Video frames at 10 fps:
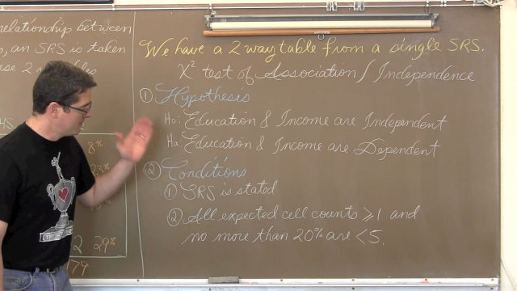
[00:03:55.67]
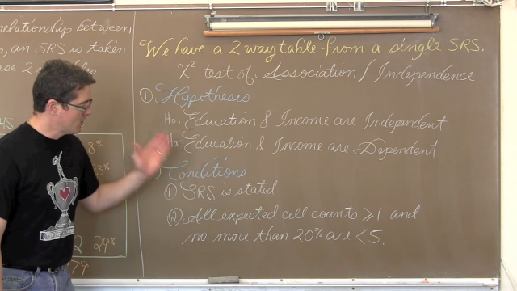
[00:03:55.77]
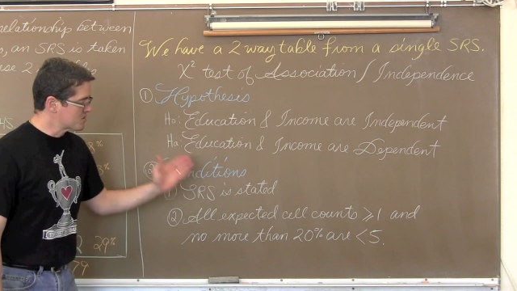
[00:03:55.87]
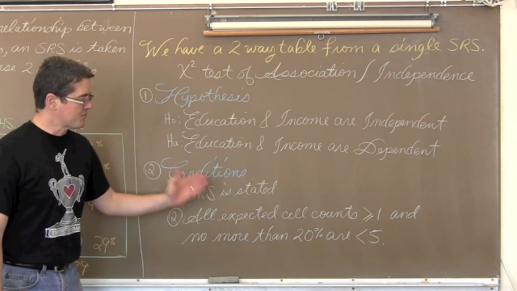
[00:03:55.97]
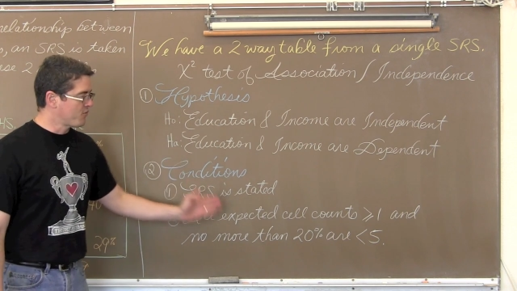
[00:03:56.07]

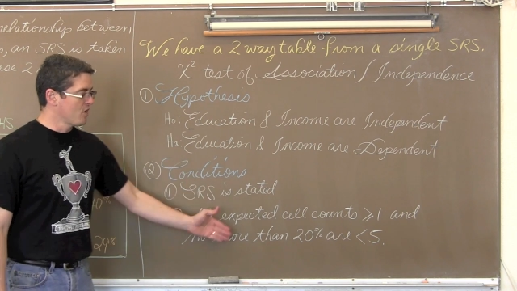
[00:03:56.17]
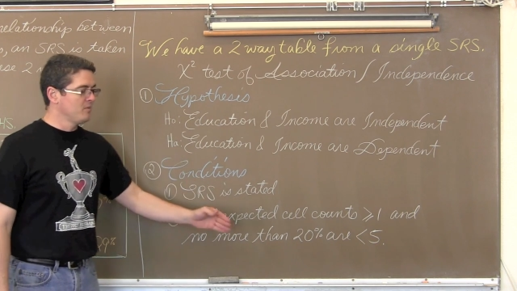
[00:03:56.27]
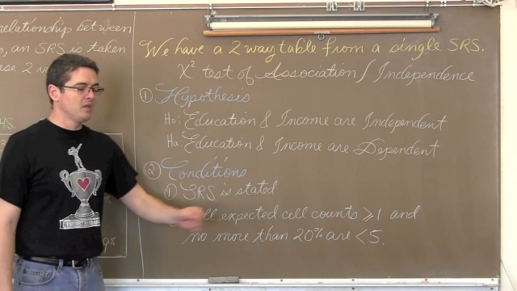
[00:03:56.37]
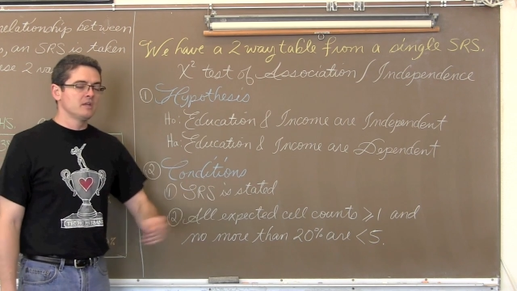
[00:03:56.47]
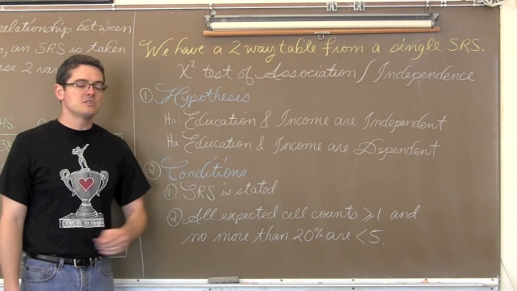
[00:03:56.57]
there's a
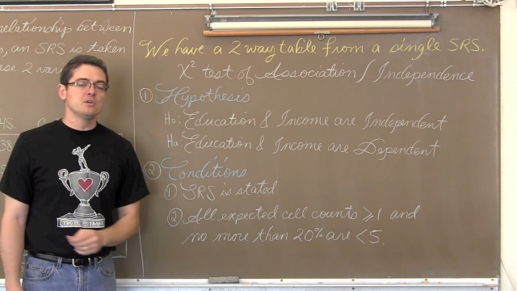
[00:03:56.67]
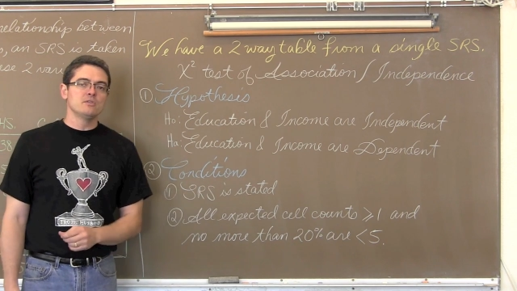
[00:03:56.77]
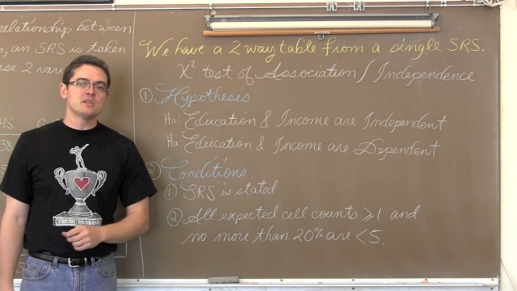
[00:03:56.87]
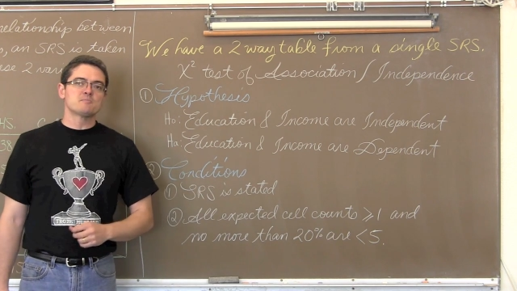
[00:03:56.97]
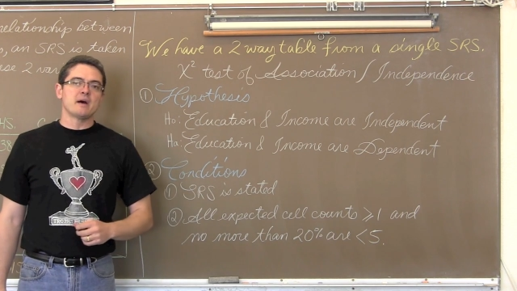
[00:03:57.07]
formula to do
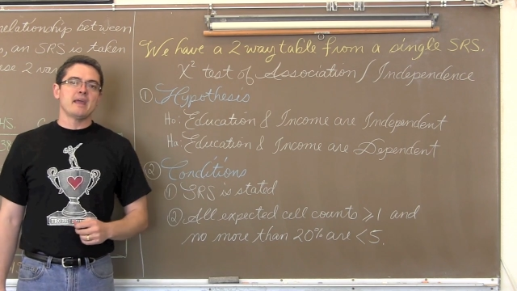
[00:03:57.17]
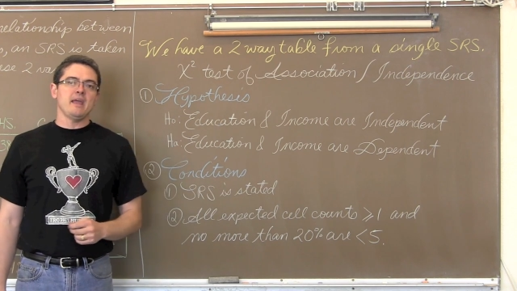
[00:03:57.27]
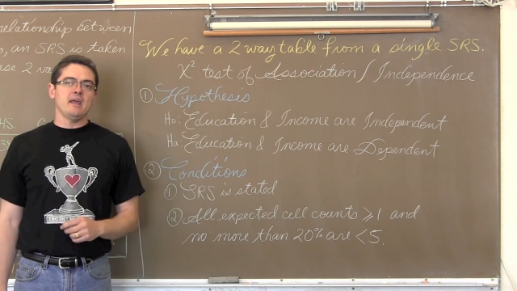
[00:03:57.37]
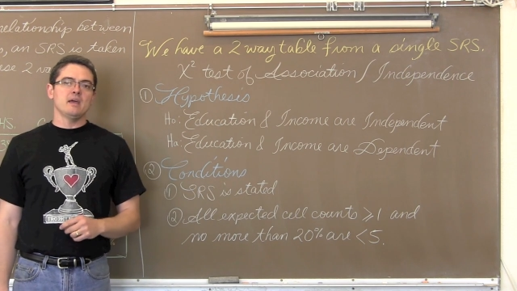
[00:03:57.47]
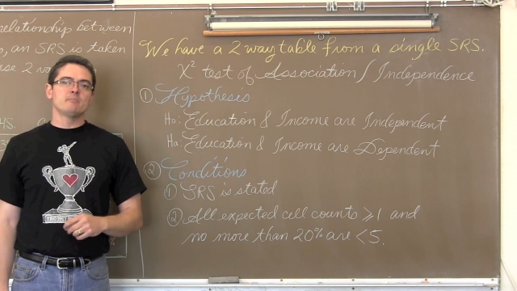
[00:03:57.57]
this by
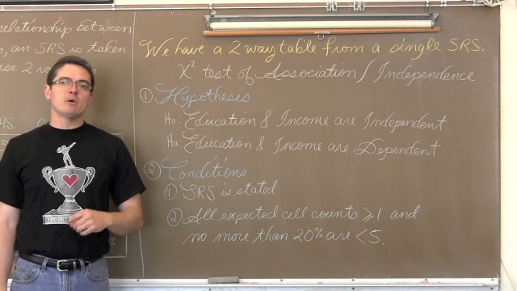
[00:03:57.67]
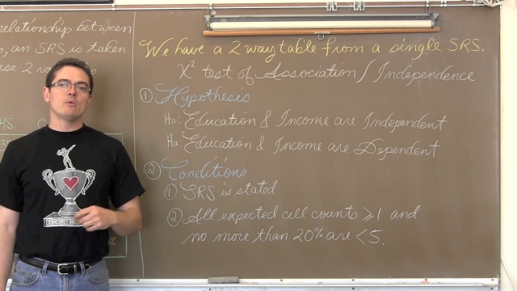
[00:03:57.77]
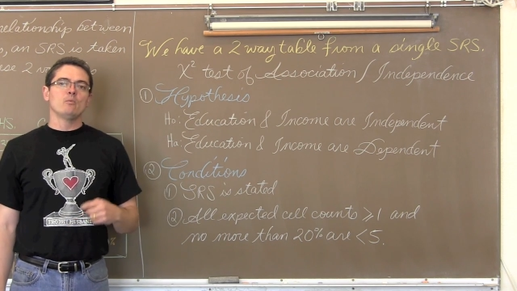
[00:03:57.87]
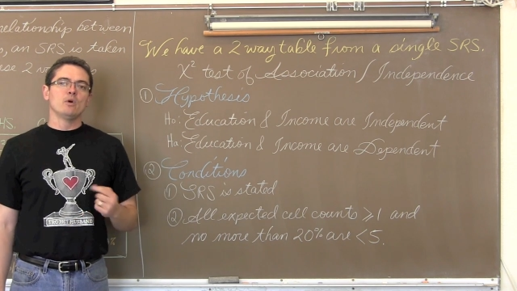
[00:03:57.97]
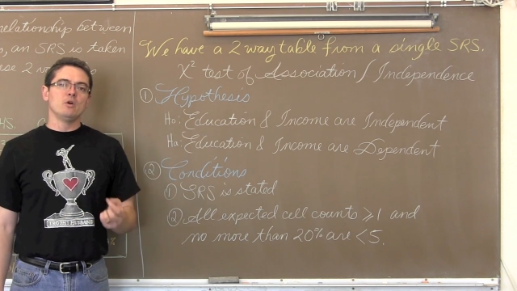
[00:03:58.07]
hand,
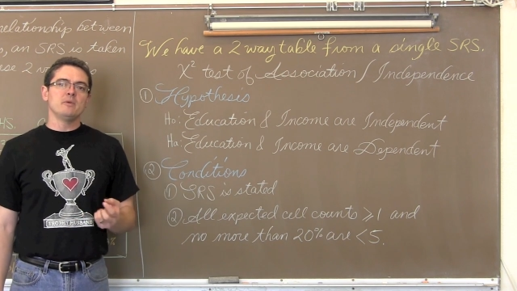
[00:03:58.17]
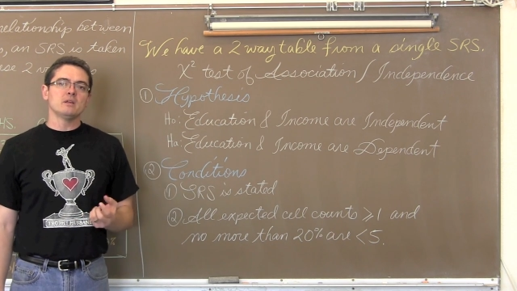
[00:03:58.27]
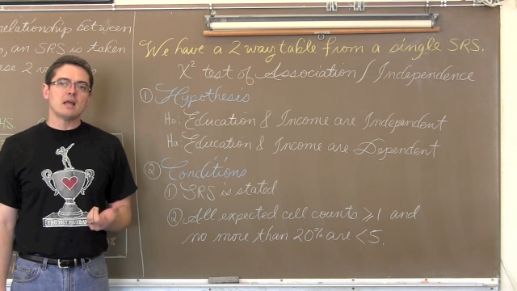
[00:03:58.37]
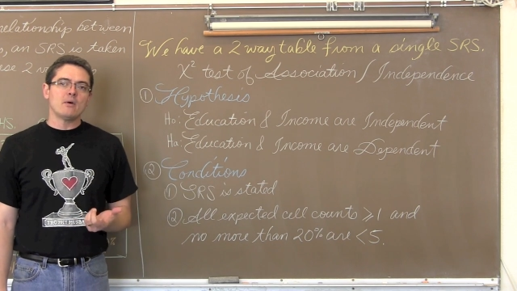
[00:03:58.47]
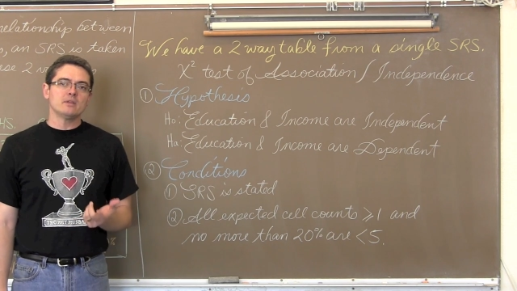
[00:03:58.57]
but we will be
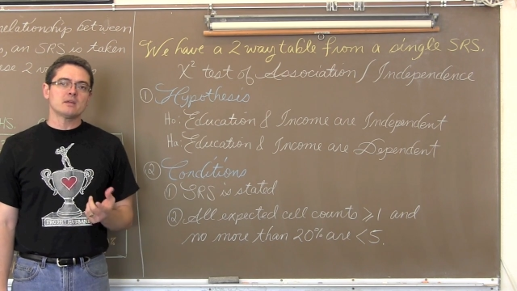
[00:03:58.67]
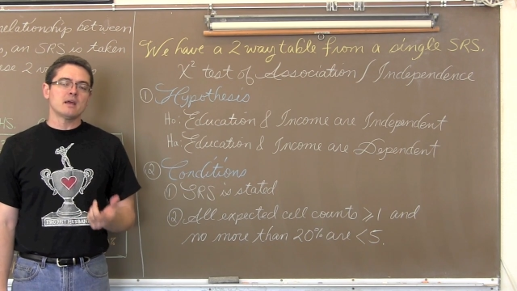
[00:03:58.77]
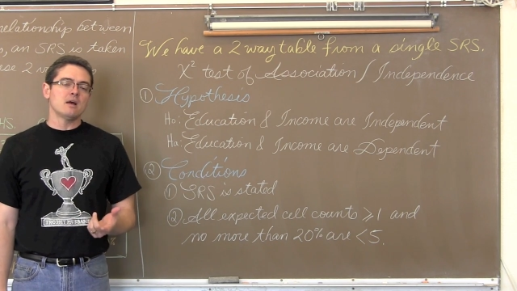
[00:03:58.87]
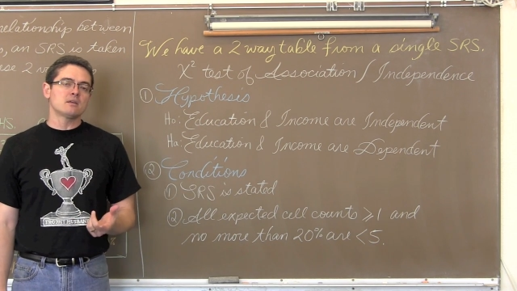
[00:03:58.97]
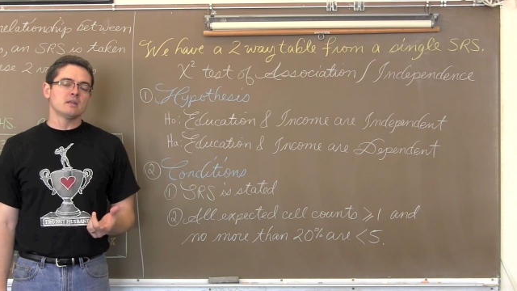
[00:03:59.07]
allowing the
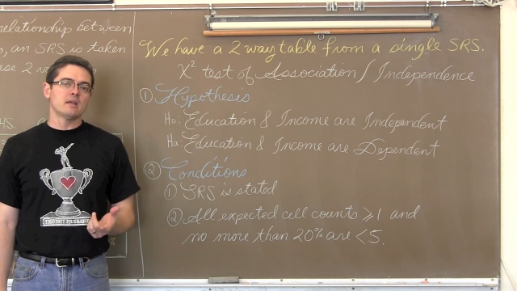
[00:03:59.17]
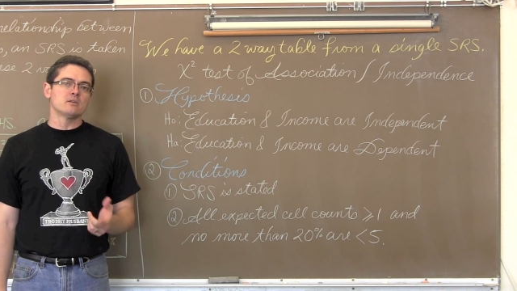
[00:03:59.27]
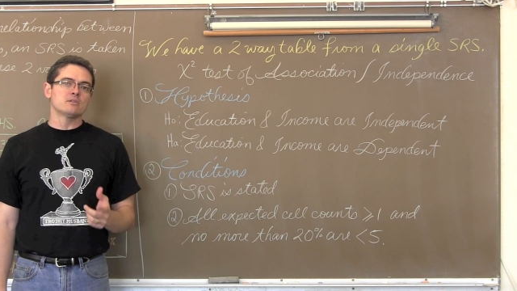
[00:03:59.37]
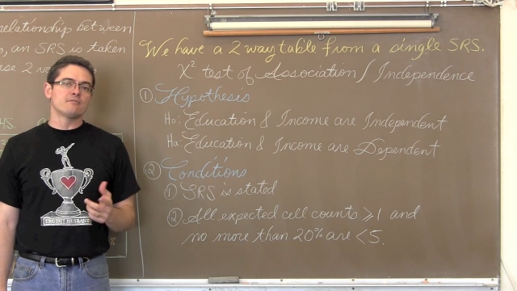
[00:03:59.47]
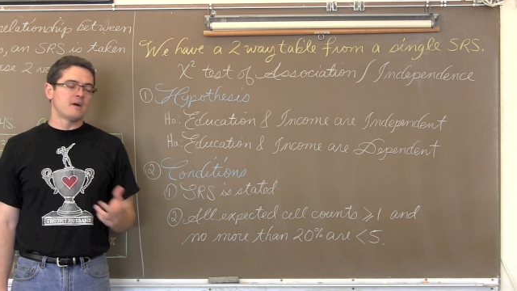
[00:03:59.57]

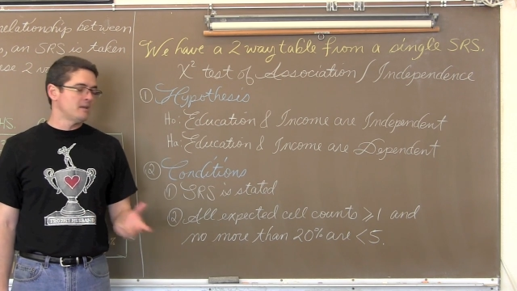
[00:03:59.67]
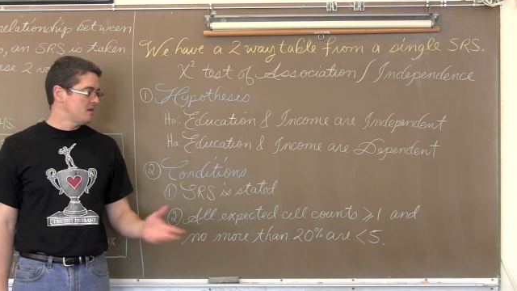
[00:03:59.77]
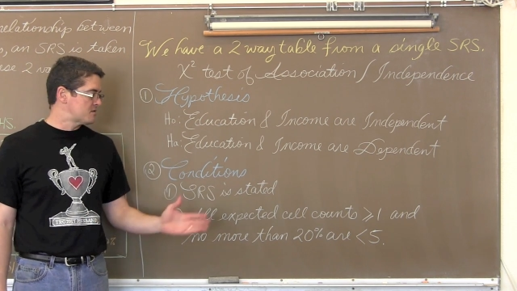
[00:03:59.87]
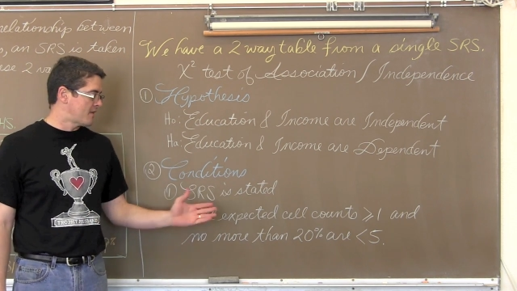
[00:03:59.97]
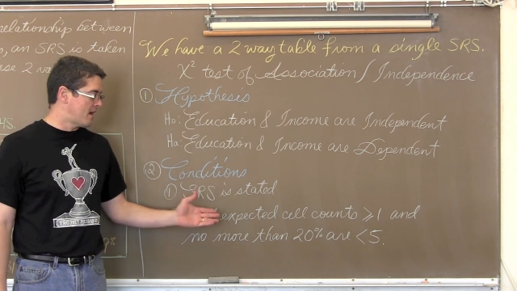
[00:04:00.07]
calculator to define these